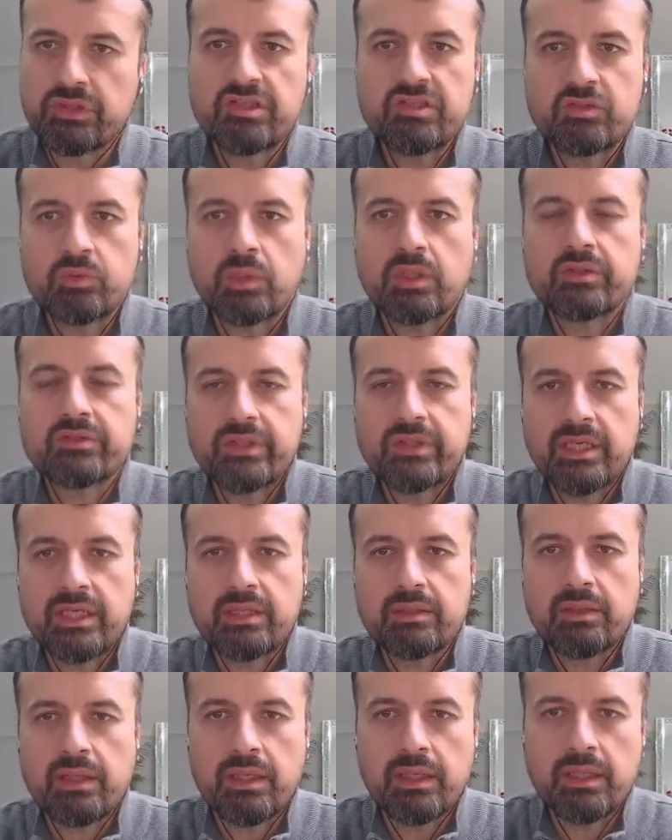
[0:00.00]
So this is what I was
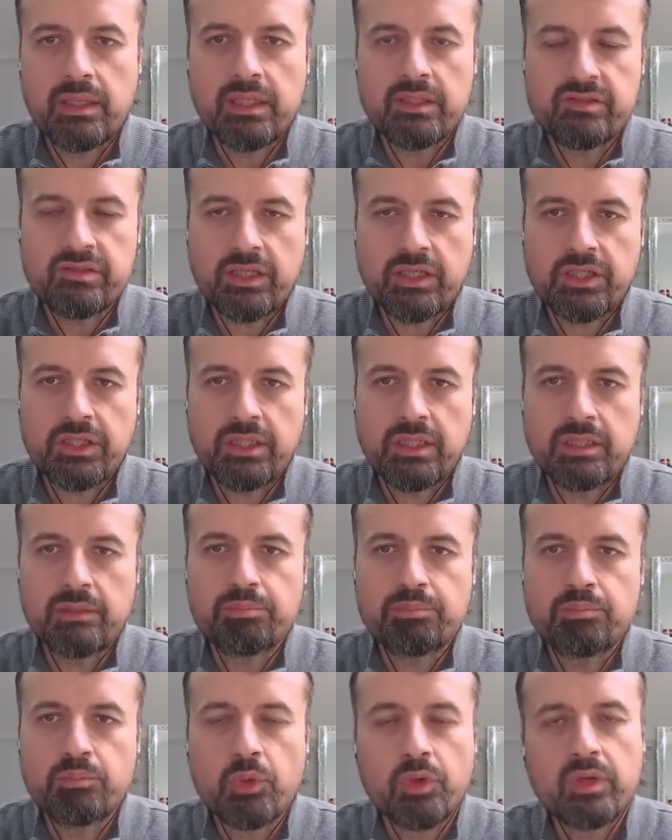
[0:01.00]
saying, that it's actually
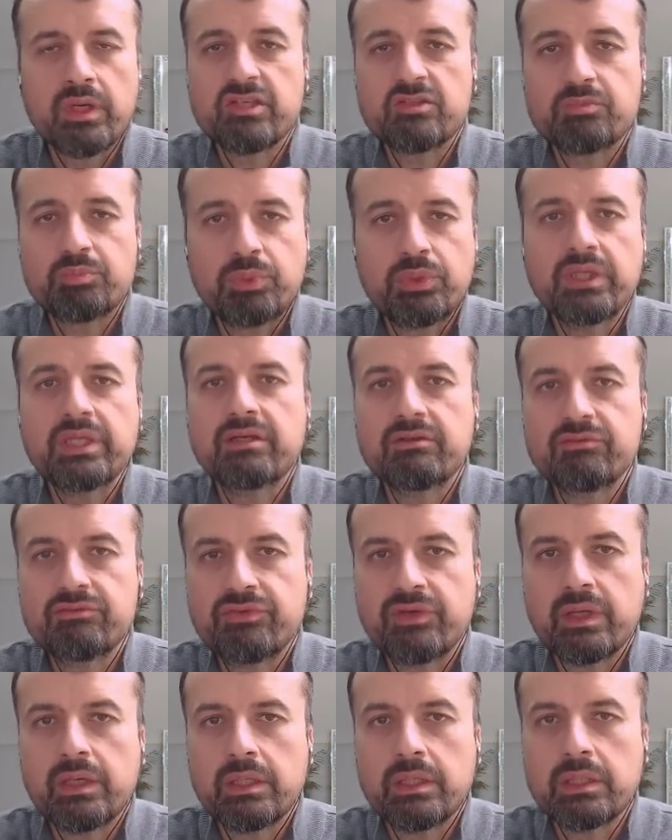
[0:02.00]
more or less
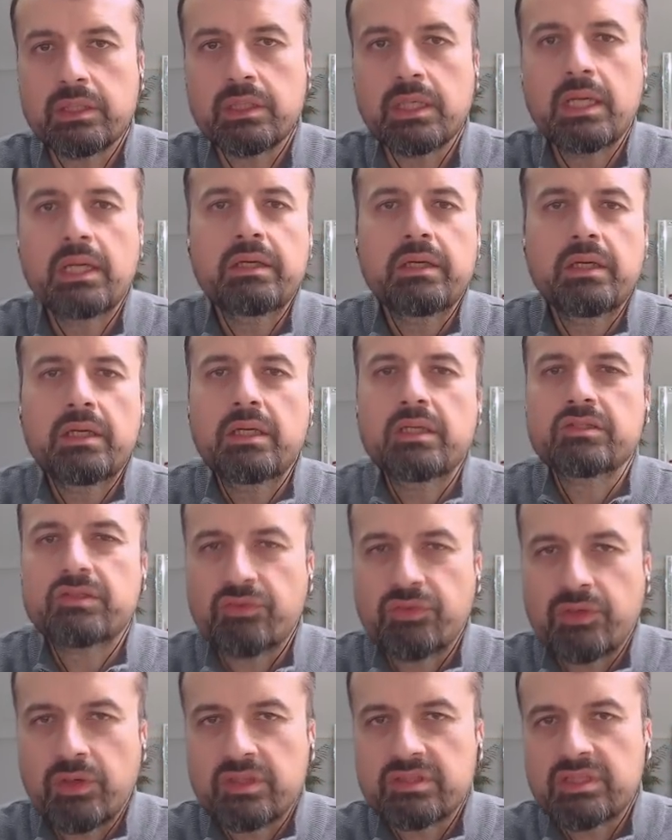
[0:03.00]
pre-configured. So
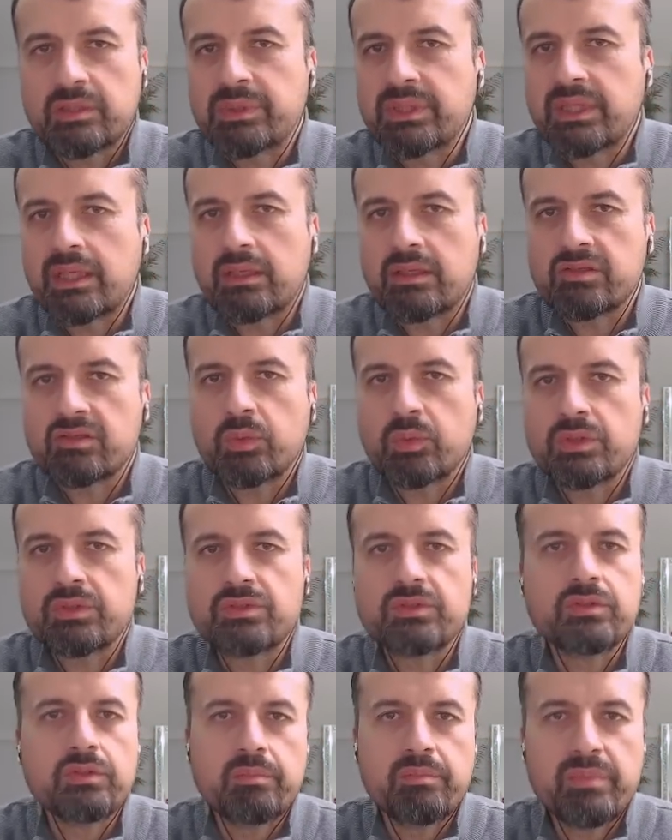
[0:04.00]
if you are somebody that doesn't want
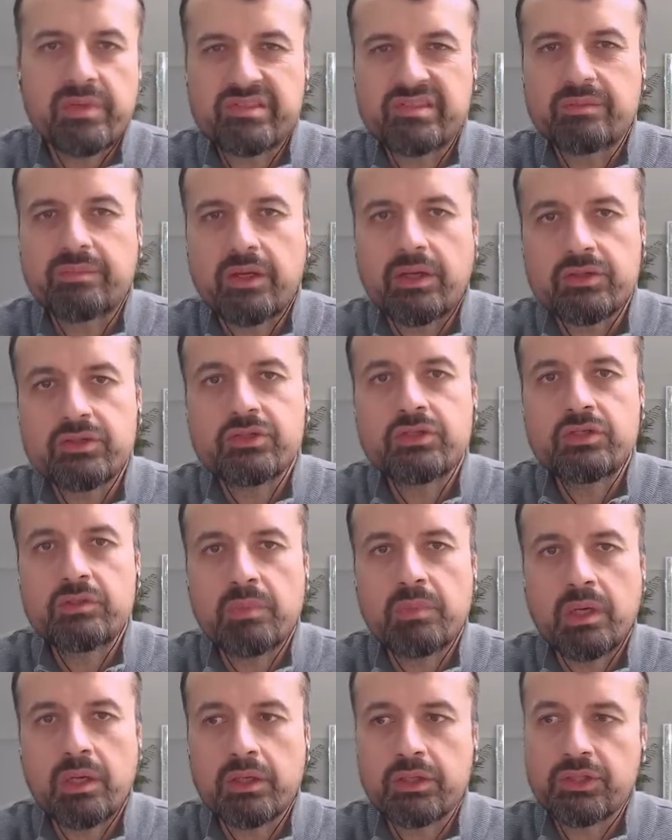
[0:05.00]
to mess about too
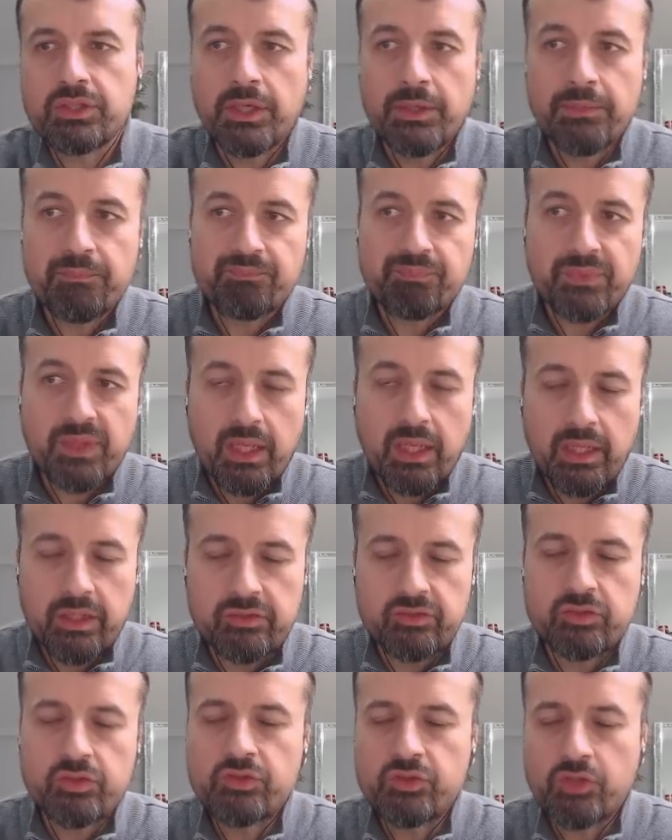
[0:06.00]
much, as
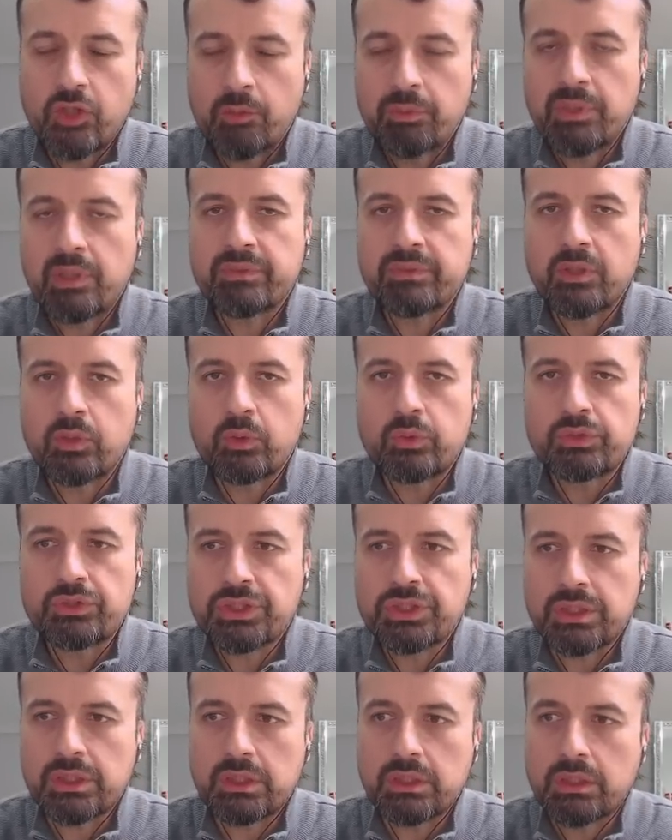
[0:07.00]
soon as you open up the
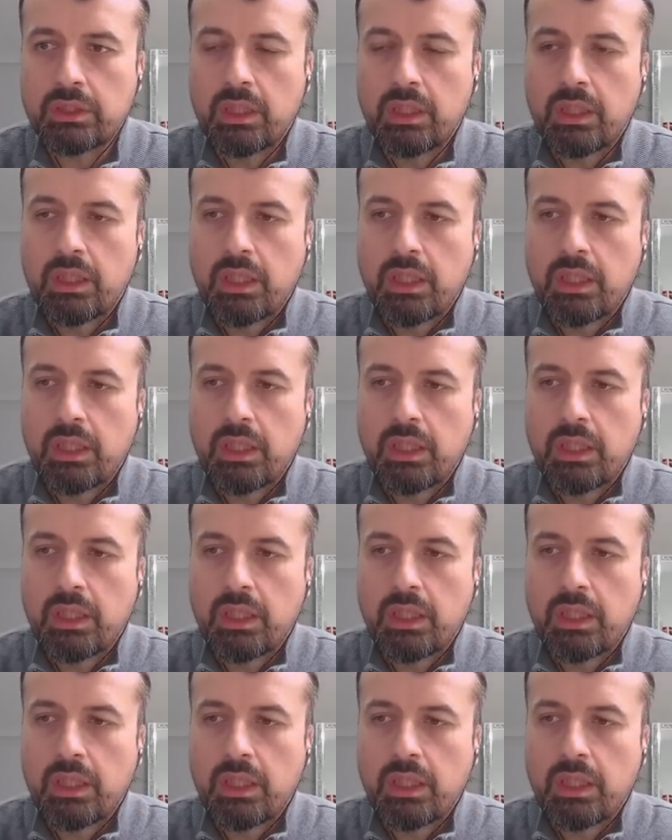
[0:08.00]
launcher,